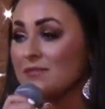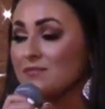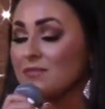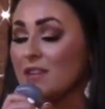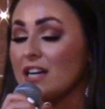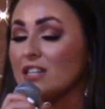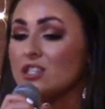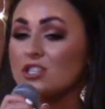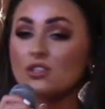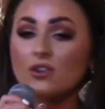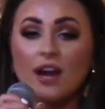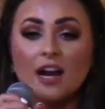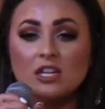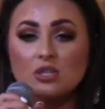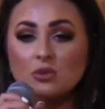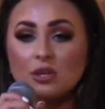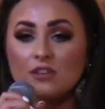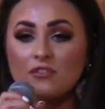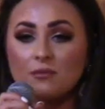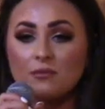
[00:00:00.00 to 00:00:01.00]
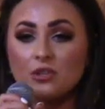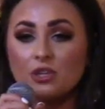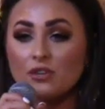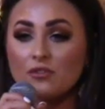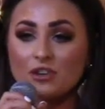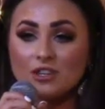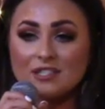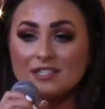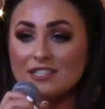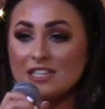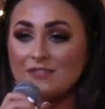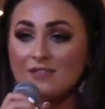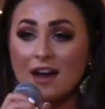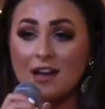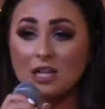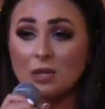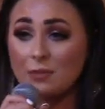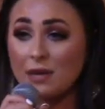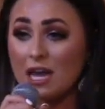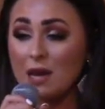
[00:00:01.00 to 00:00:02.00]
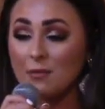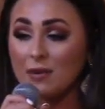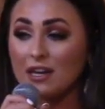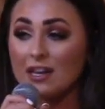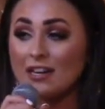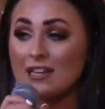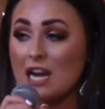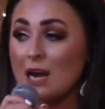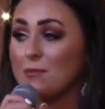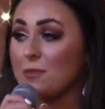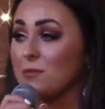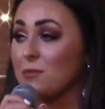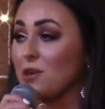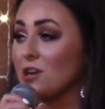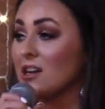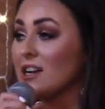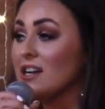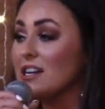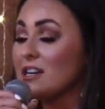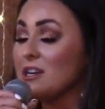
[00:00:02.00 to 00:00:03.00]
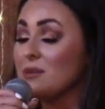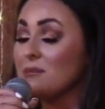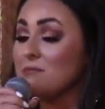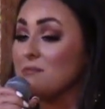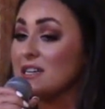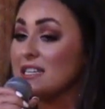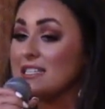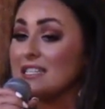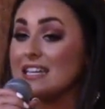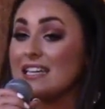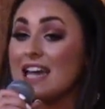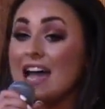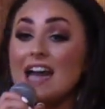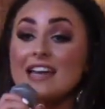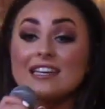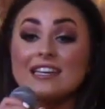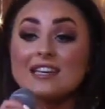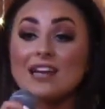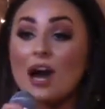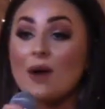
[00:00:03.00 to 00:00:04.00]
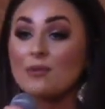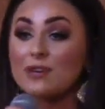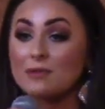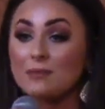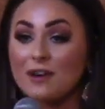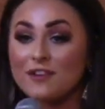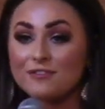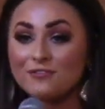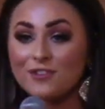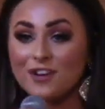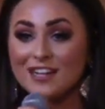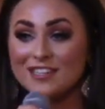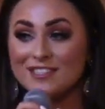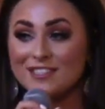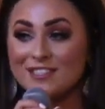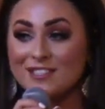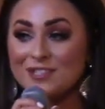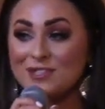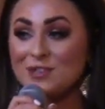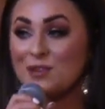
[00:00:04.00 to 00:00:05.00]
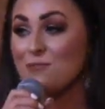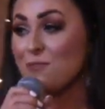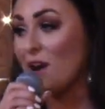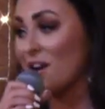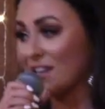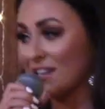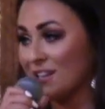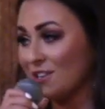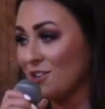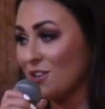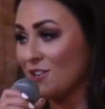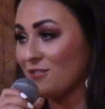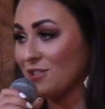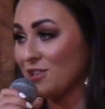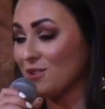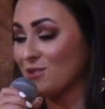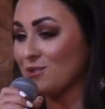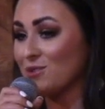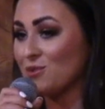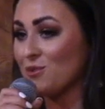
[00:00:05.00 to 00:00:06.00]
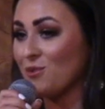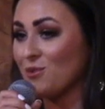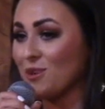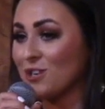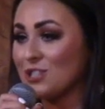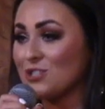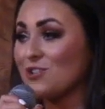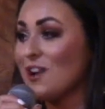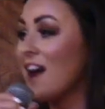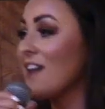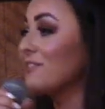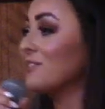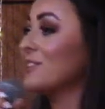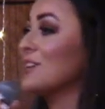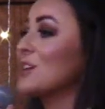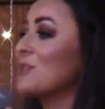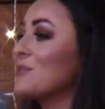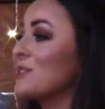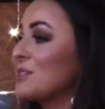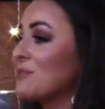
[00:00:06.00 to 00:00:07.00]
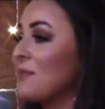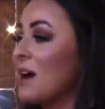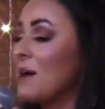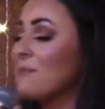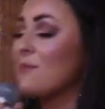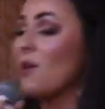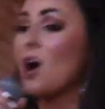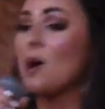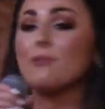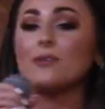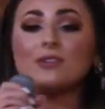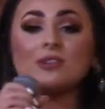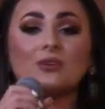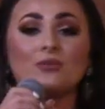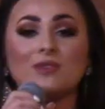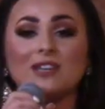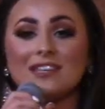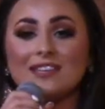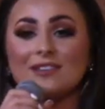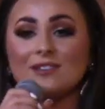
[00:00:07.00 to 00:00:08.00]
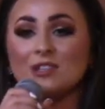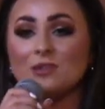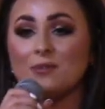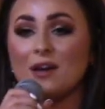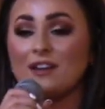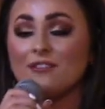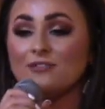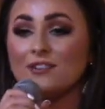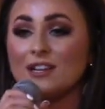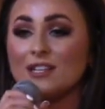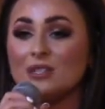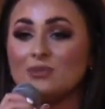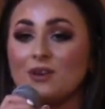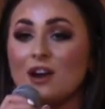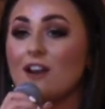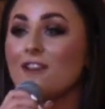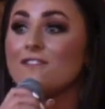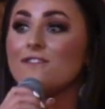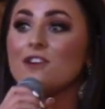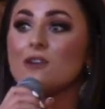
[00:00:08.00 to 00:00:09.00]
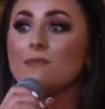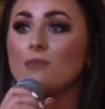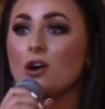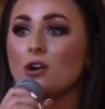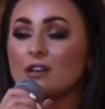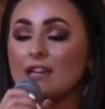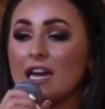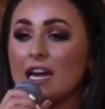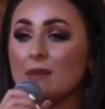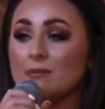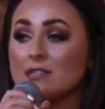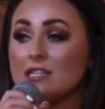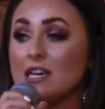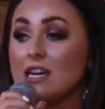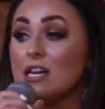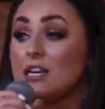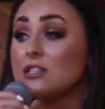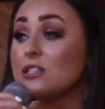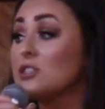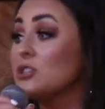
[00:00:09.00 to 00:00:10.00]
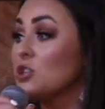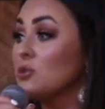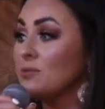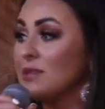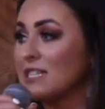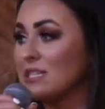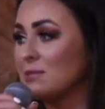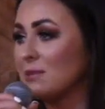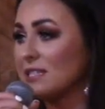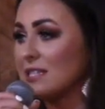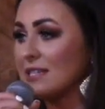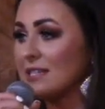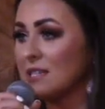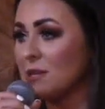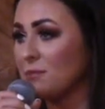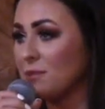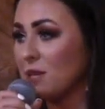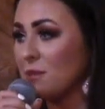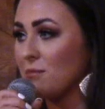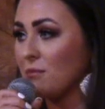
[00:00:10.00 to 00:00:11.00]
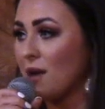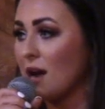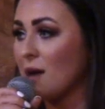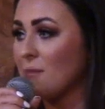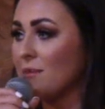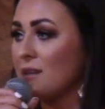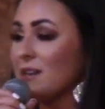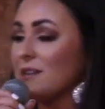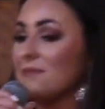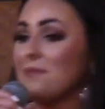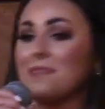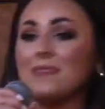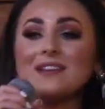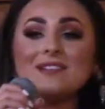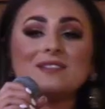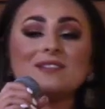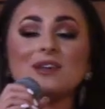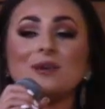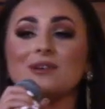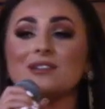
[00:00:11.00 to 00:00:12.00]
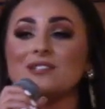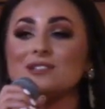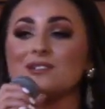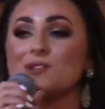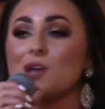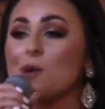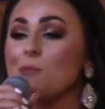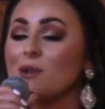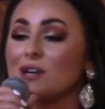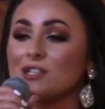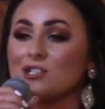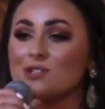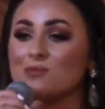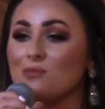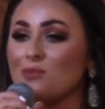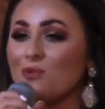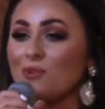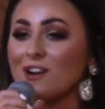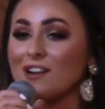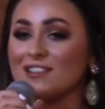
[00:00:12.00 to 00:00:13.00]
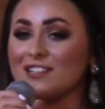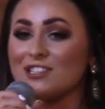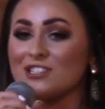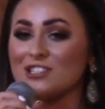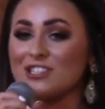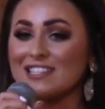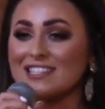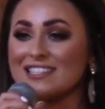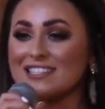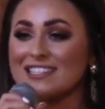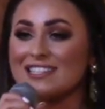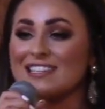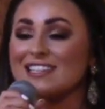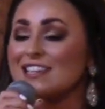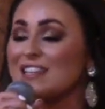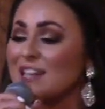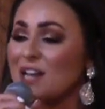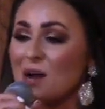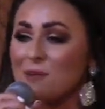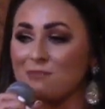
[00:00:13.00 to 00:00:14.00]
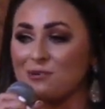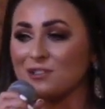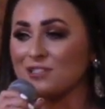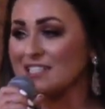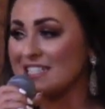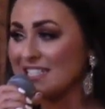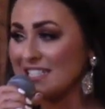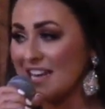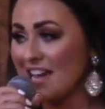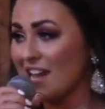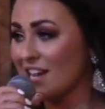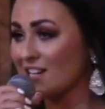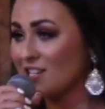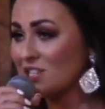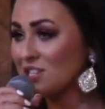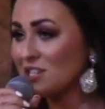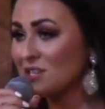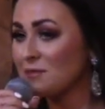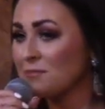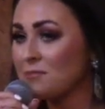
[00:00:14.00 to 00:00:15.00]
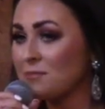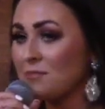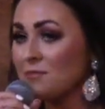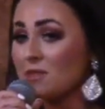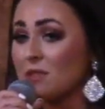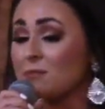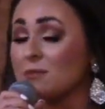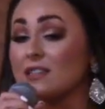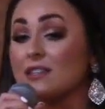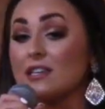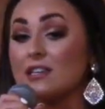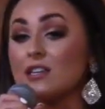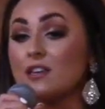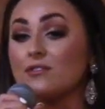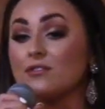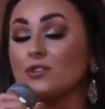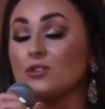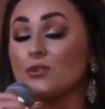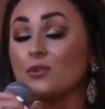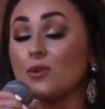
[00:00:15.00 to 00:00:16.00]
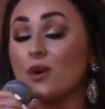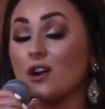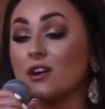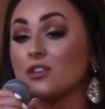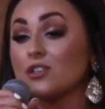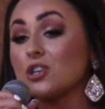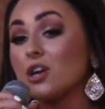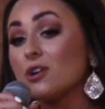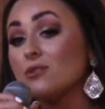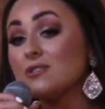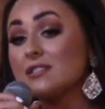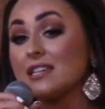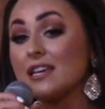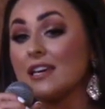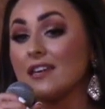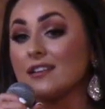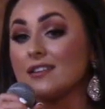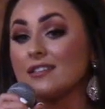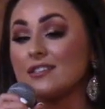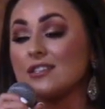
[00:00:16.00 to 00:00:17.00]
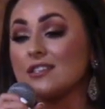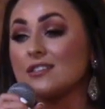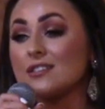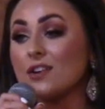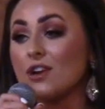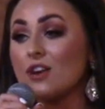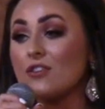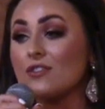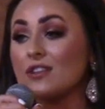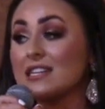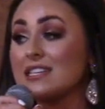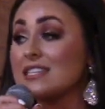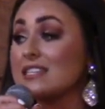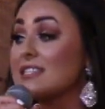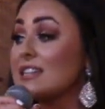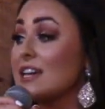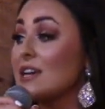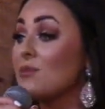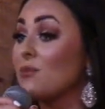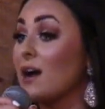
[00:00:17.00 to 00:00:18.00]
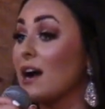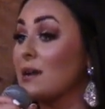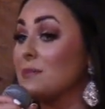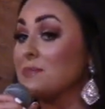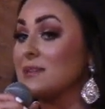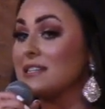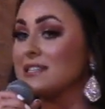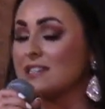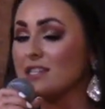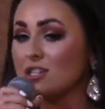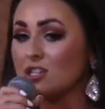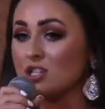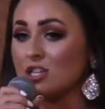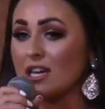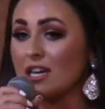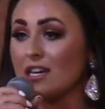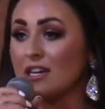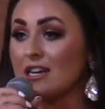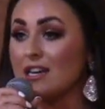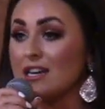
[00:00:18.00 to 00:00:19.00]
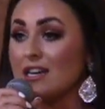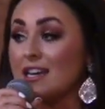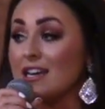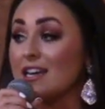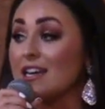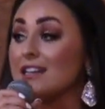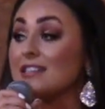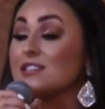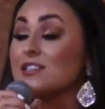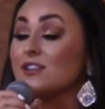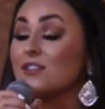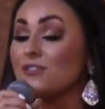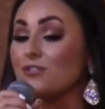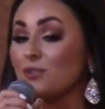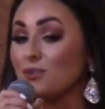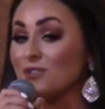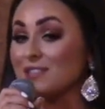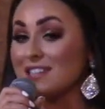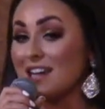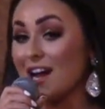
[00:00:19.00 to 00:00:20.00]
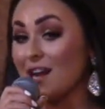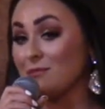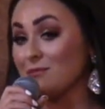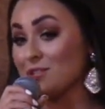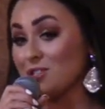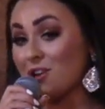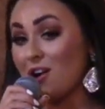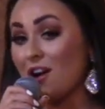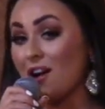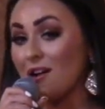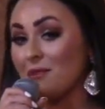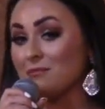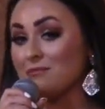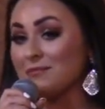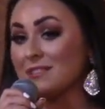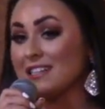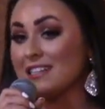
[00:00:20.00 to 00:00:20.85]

I just graduated from the University of Alabama, and I remember missing hanging out with my friends to do mock interviews, or traveling with my mom on the weekends when my friends were at football games to do Miss Mississippi prep. And so it's so much more than just getting up on stage. But then if you are chosen to serve in a statewide position, it's a full-time job.